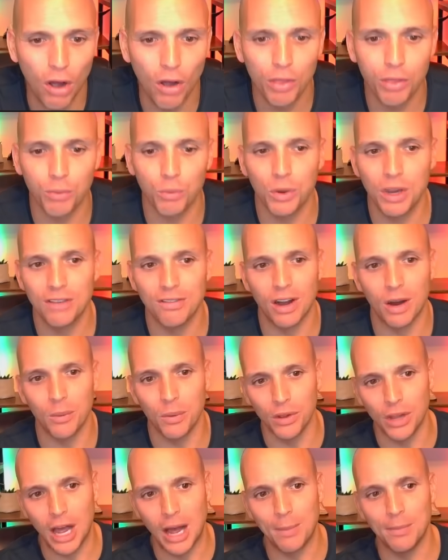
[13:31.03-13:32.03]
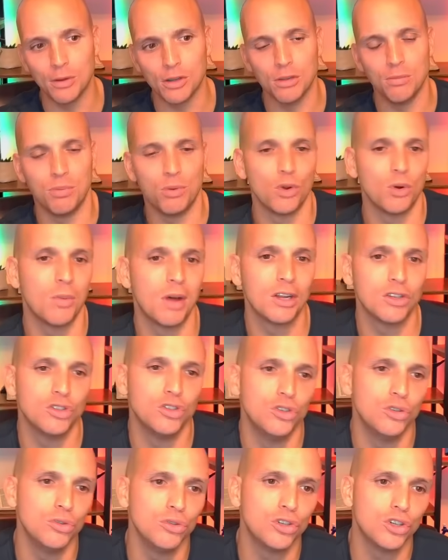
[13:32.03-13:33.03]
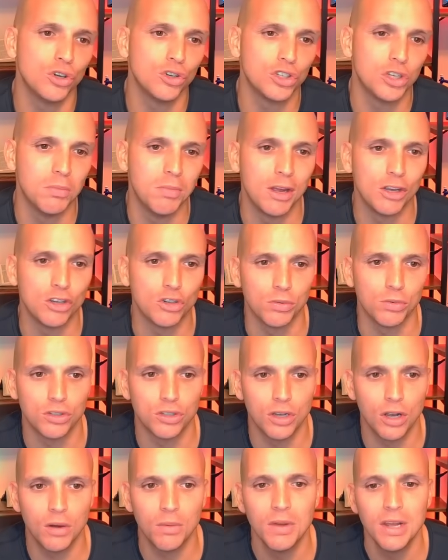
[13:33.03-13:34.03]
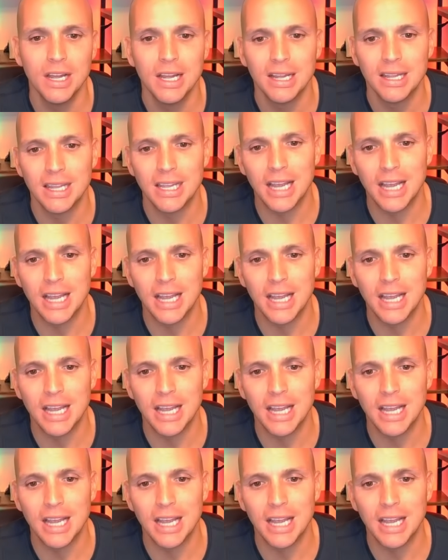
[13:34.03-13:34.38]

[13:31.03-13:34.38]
three of our reliable computer models do show some measurable snow. The